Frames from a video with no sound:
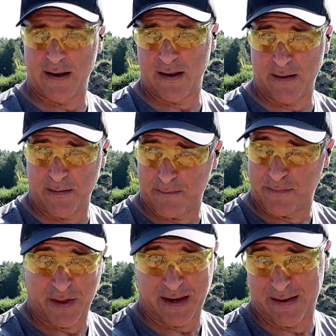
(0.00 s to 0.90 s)
in
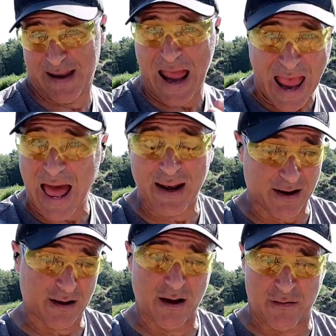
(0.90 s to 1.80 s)
like an
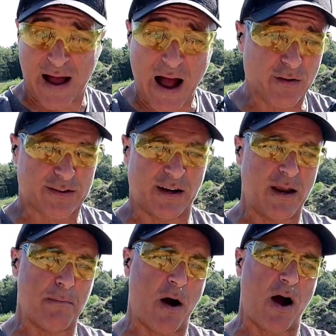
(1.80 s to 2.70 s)
attic of a house that
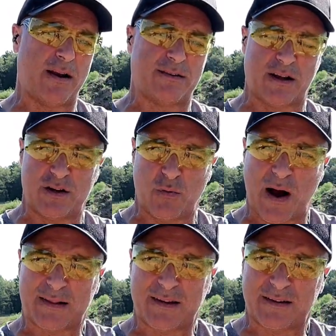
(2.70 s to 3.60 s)
he bought. He said, you
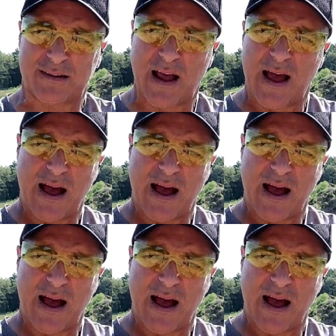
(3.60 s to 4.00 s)
want this?